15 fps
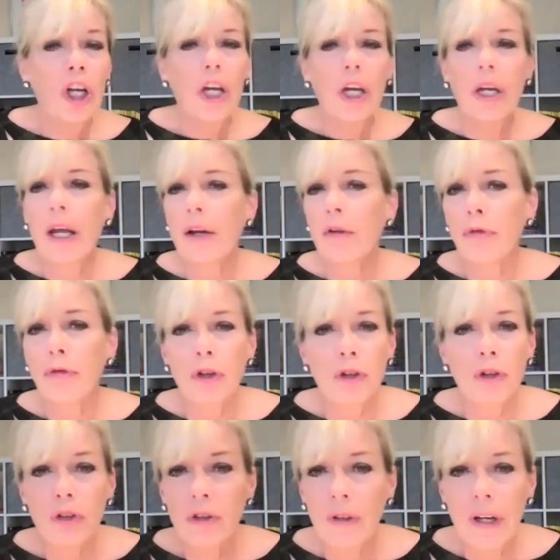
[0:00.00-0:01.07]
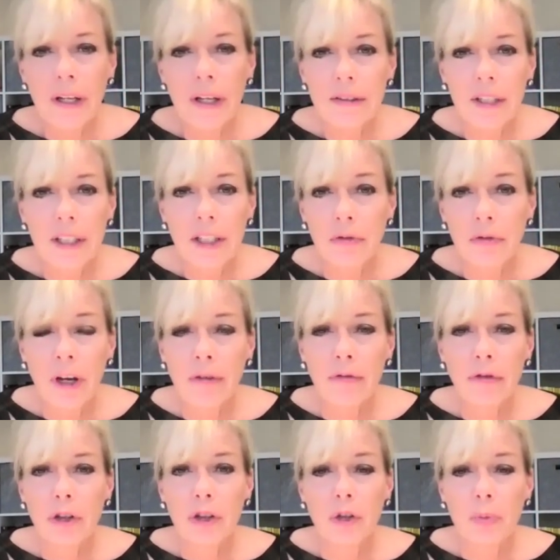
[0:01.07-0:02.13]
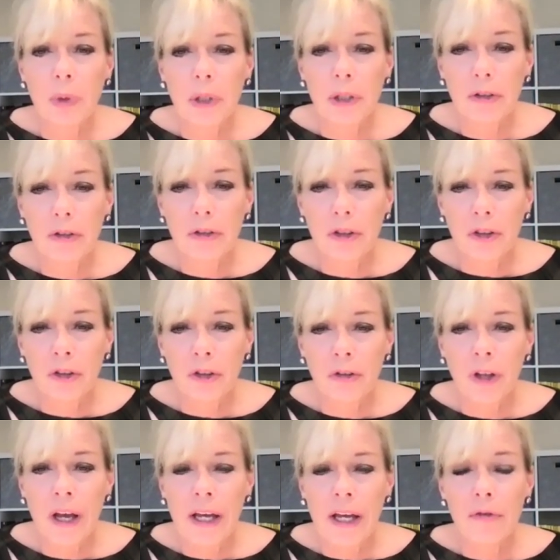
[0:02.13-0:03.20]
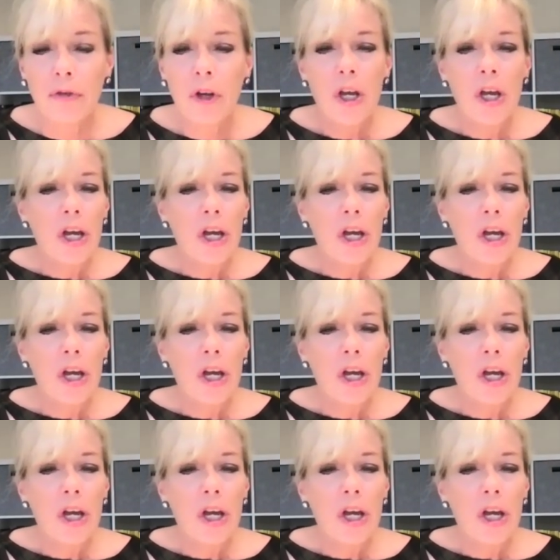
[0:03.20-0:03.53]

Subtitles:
It had first class like you've never experienced it in your life.